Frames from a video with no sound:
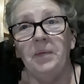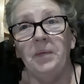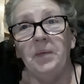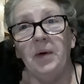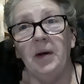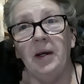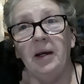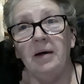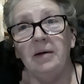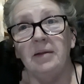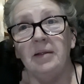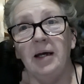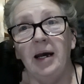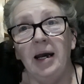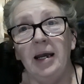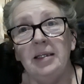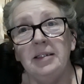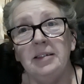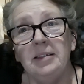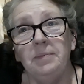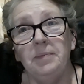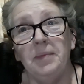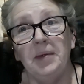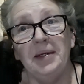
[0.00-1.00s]
Well,
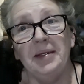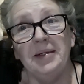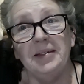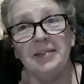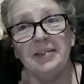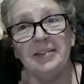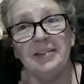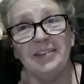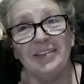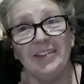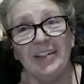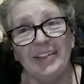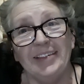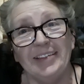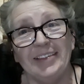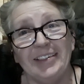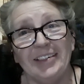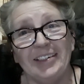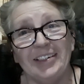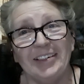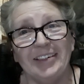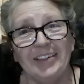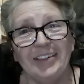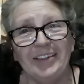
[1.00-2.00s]
I made a
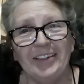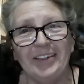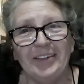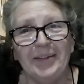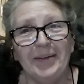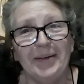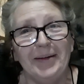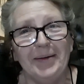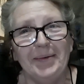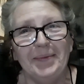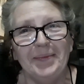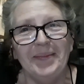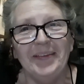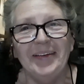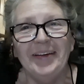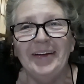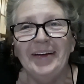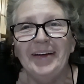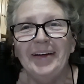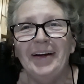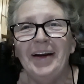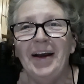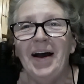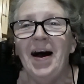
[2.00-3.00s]
suggestion to him
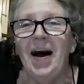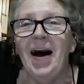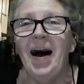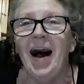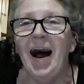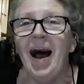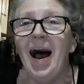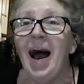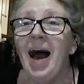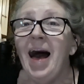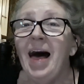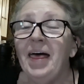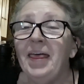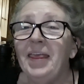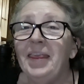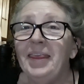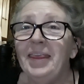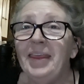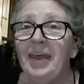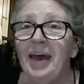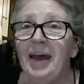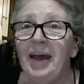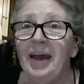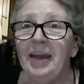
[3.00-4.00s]

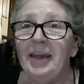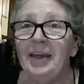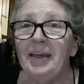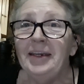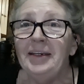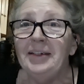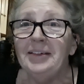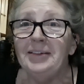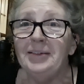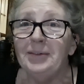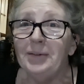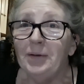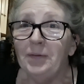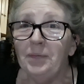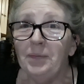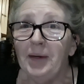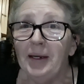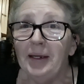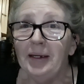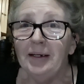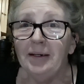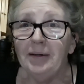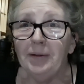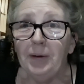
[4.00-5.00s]
that he should have
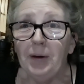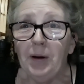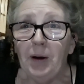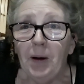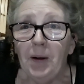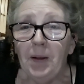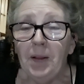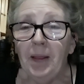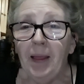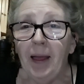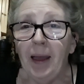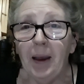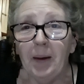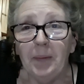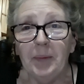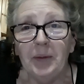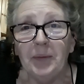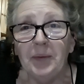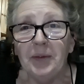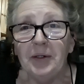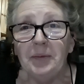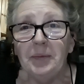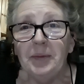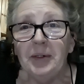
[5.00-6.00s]
made it a collab.
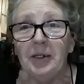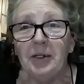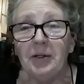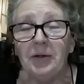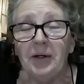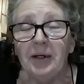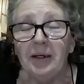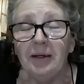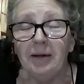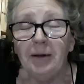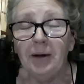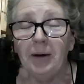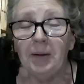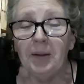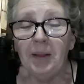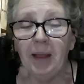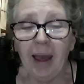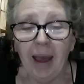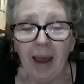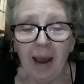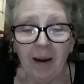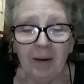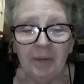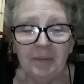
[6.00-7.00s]
It would have been a great
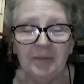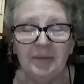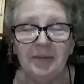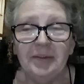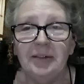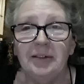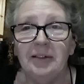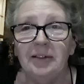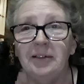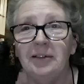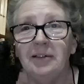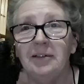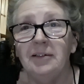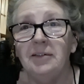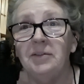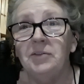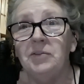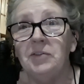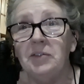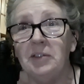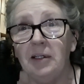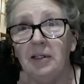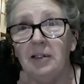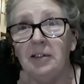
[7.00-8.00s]
collab.
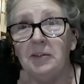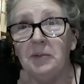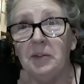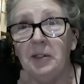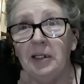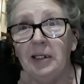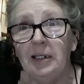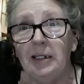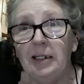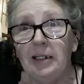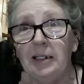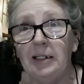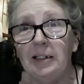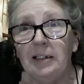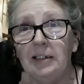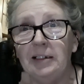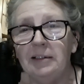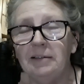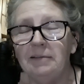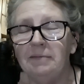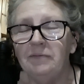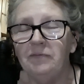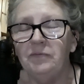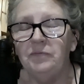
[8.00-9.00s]
So guess what he did?
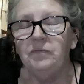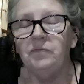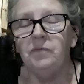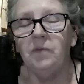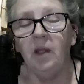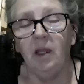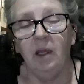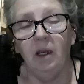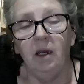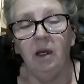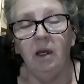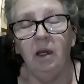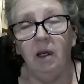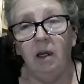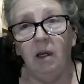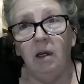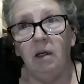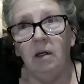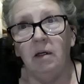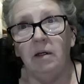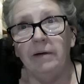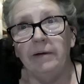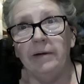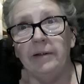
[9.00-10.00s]

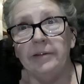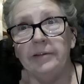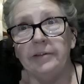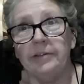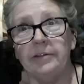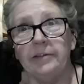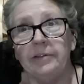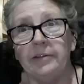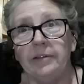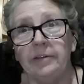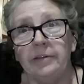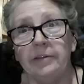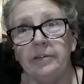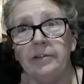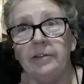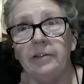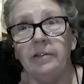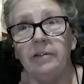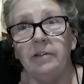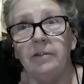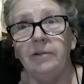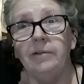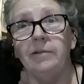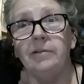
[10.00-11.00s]
He says,
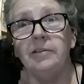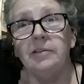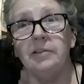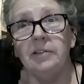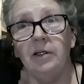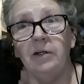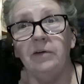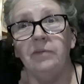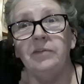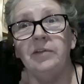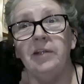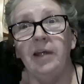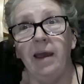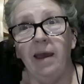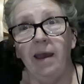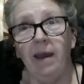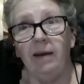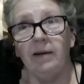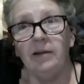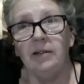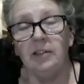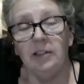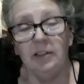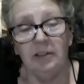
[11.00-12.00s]
consider yourself
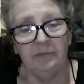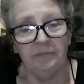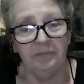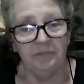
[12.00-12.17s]
tagged.